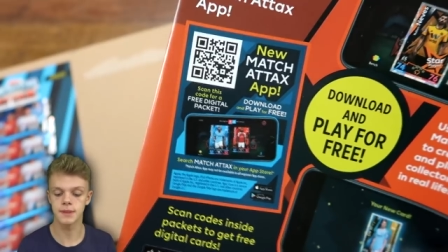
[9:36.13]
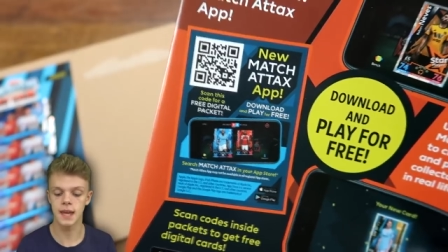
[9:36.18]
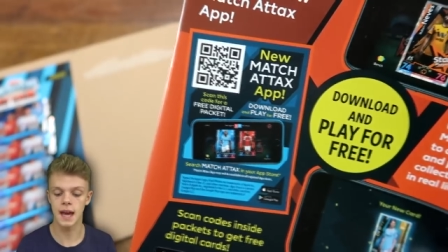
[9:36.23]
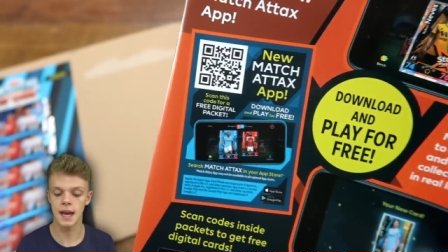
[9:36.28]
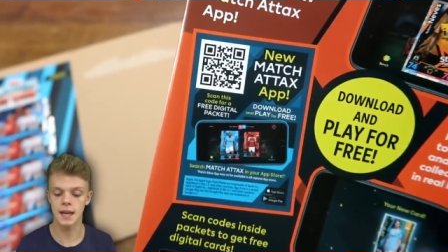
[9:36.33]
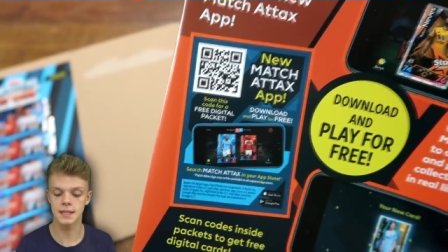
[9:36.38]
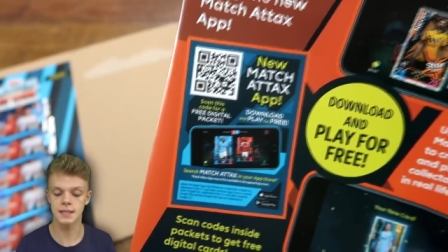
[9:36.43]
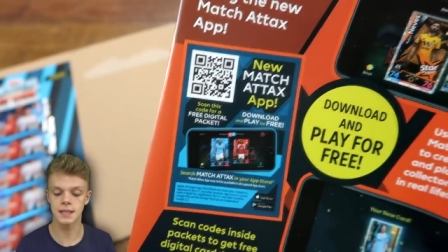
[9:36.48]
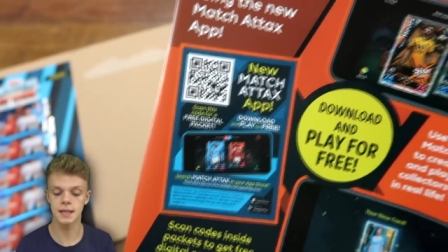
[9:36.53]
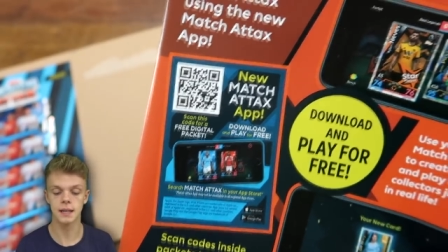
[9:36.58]

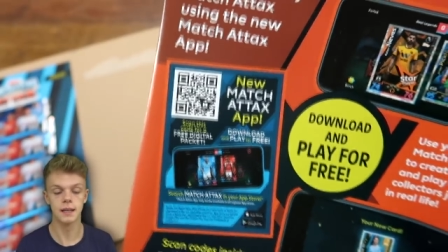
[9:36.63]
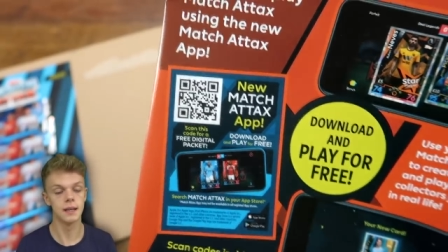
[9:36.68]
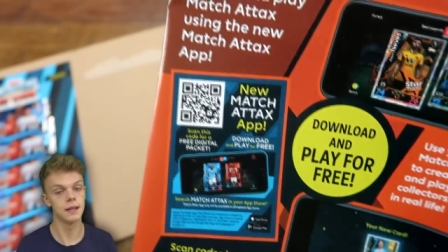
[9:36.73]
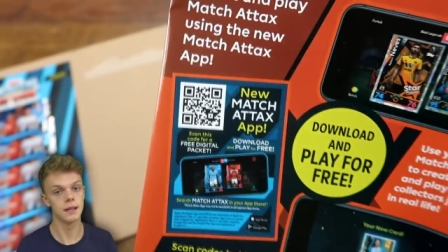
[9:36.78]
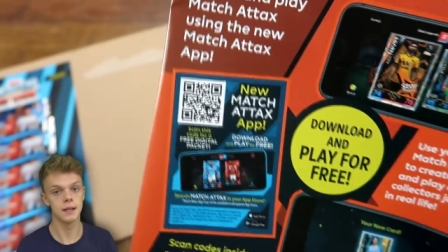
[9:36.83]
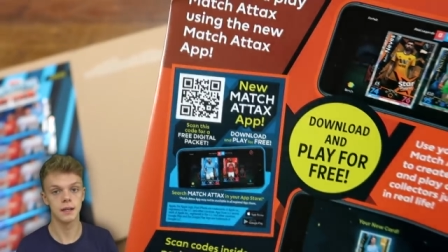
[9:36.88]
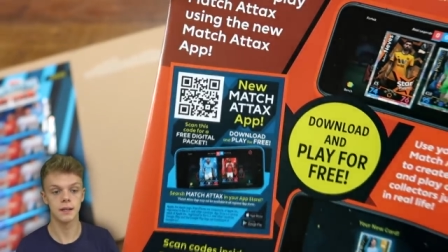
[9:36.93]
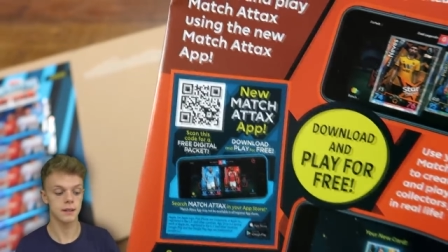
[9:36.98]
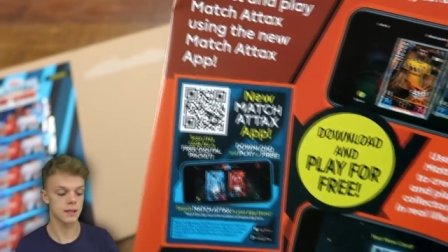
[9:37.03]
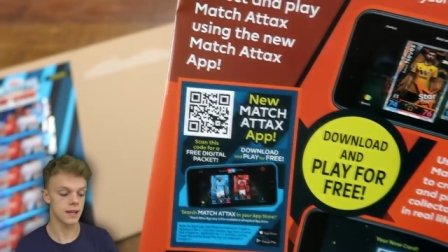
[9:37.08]
that
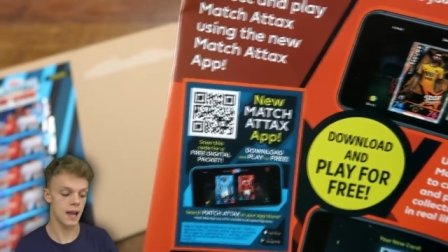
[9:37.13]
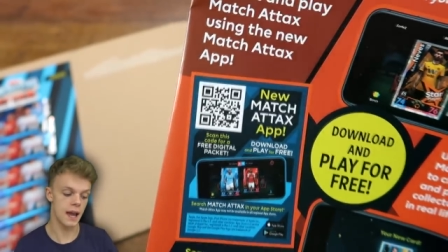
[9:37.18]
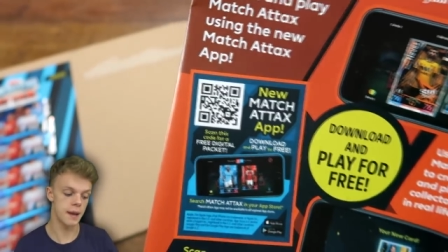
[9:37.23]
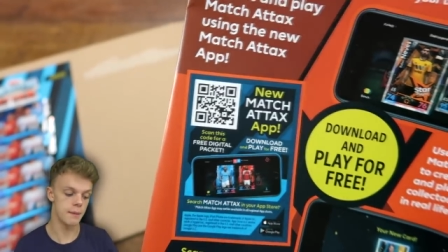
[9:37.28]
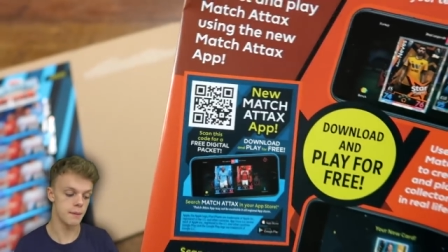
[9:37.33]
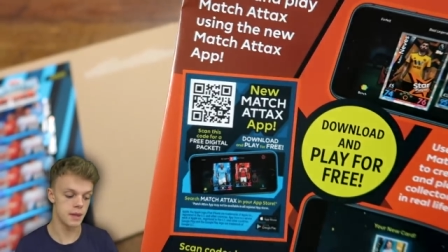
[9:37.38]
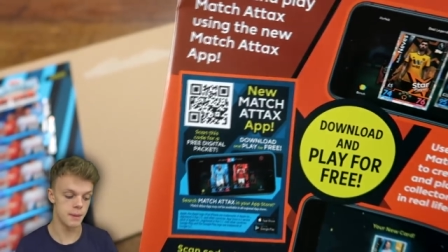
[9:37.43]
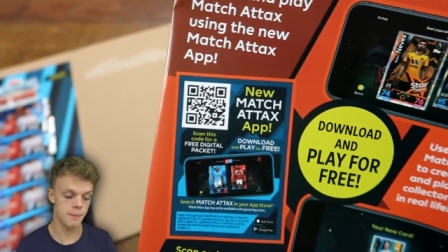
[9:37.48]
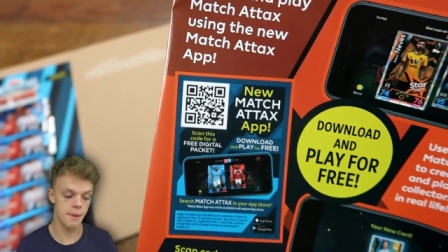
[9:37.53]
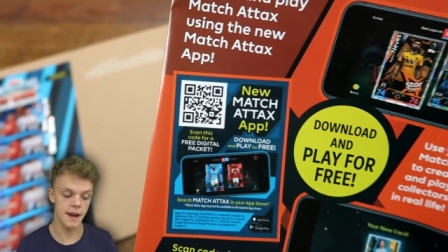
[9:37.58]

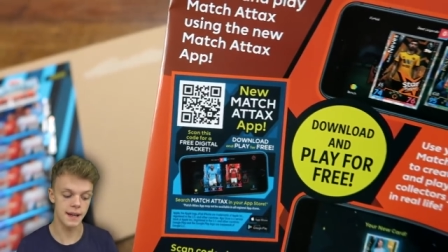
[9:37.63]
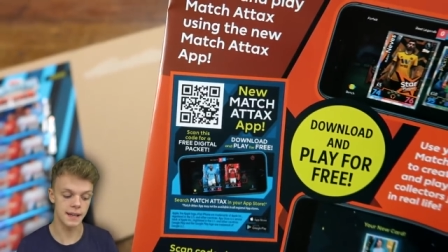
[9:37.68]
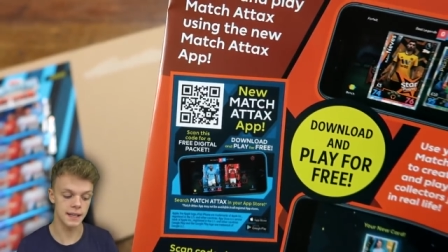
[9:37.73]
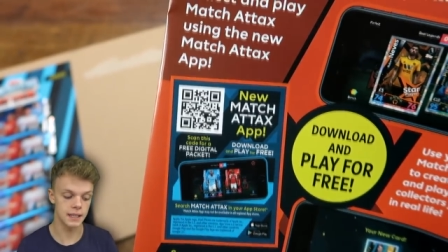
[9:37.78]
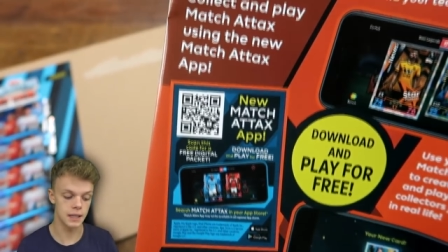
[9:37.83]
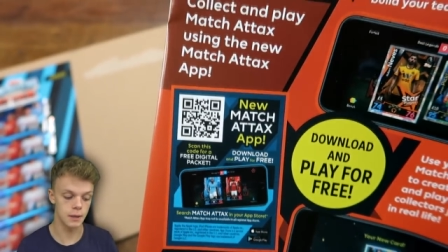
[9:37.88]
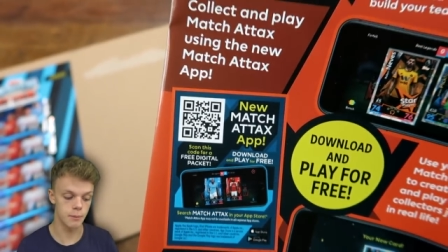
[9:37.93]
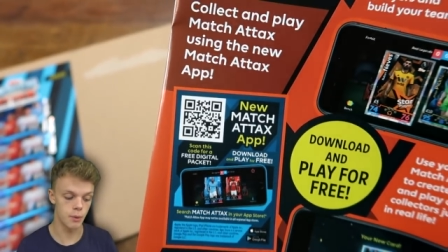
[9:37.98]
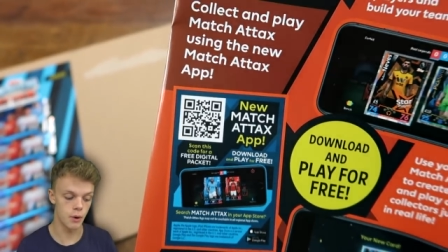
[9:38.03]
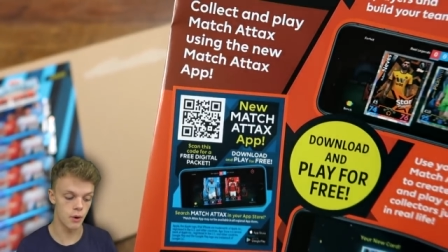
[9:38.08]
came in the packet
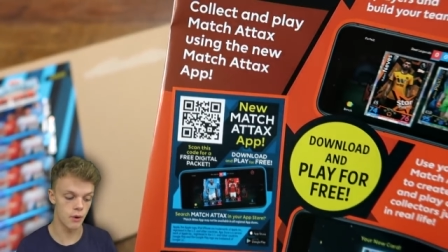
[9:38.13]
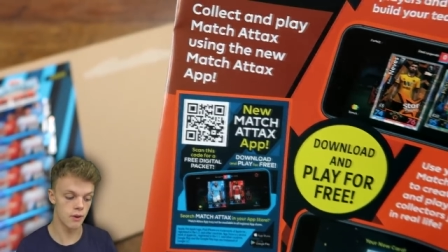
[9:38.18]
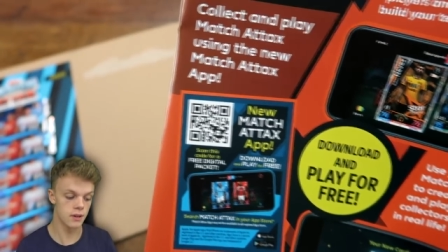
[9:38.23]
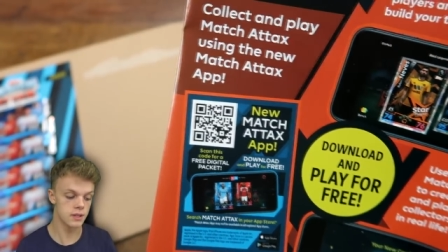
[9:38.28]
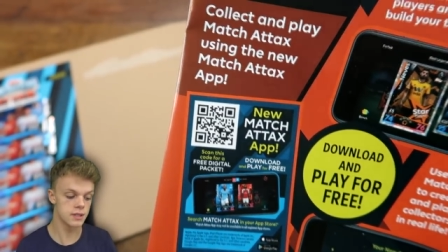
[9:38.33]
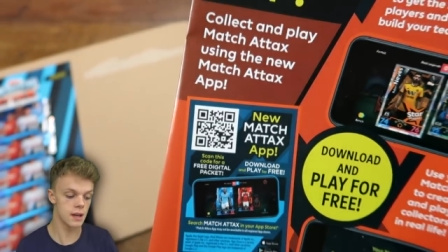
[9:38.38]
you bought.